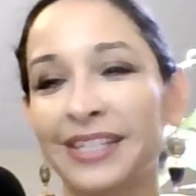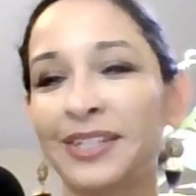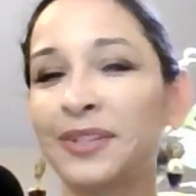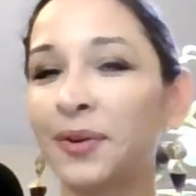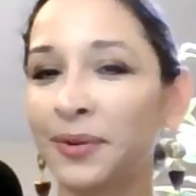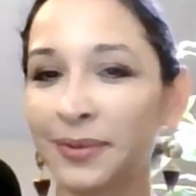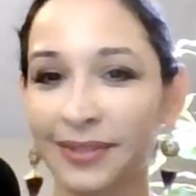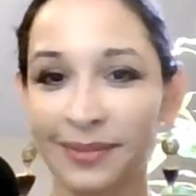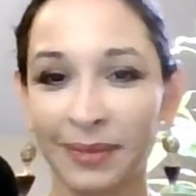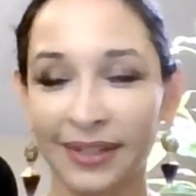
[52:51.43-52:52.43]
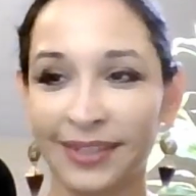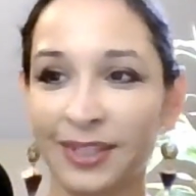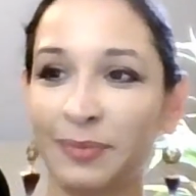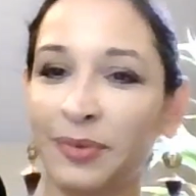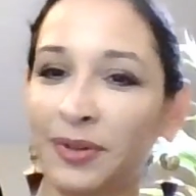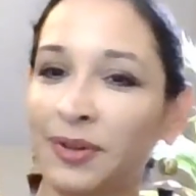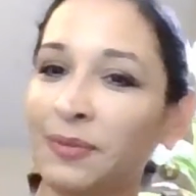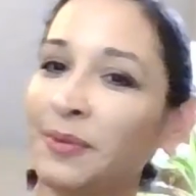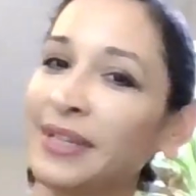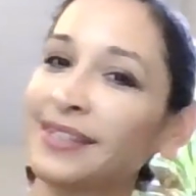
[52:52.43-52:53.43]
she holds me and she put her
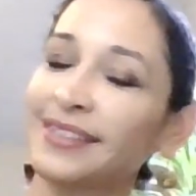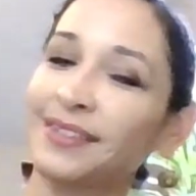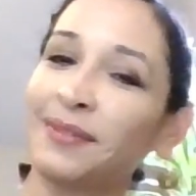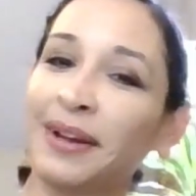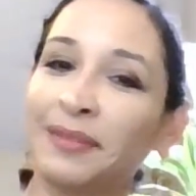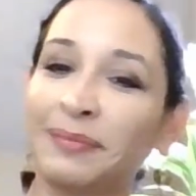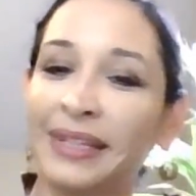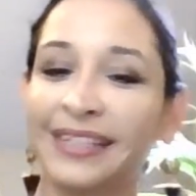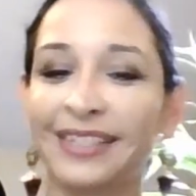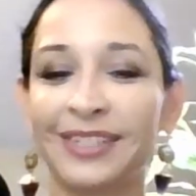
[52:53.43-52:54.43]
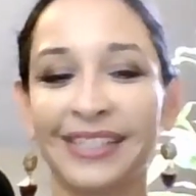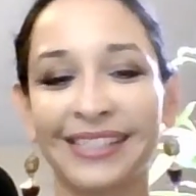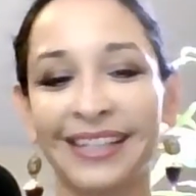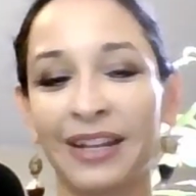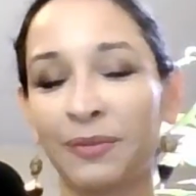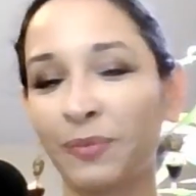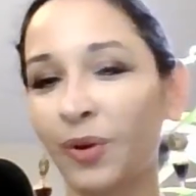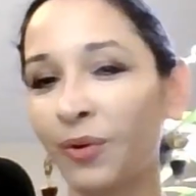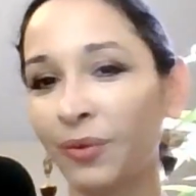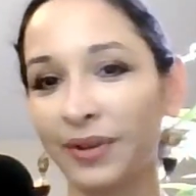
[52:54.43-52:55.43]
wings around me and she said, I'm
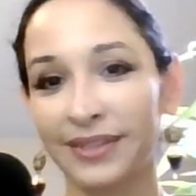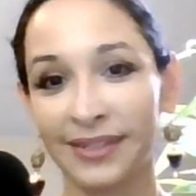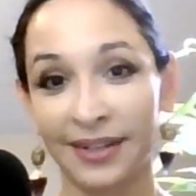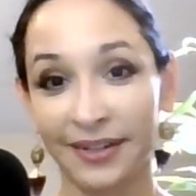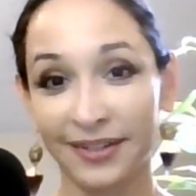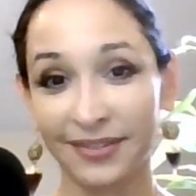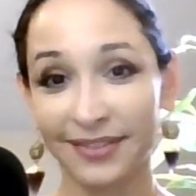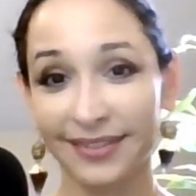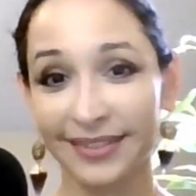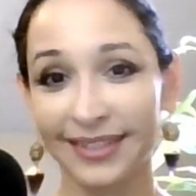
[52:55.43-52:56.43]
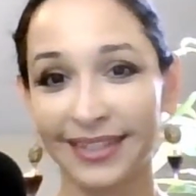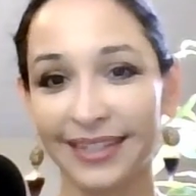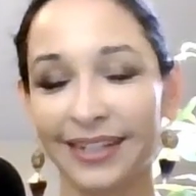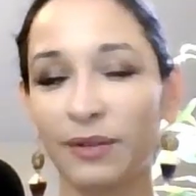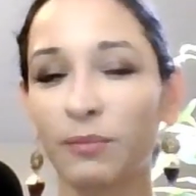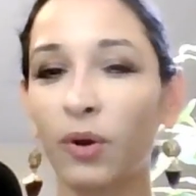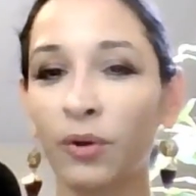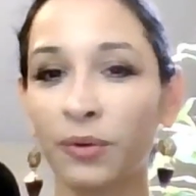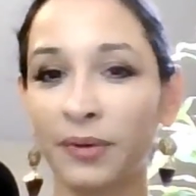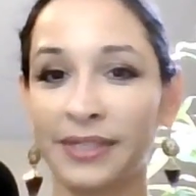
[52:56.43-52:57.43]
always here.
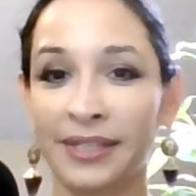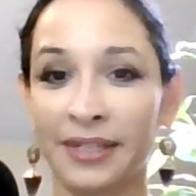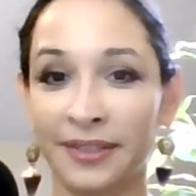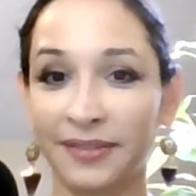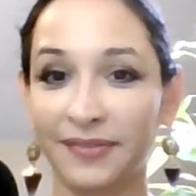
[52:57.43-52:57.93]
Always here.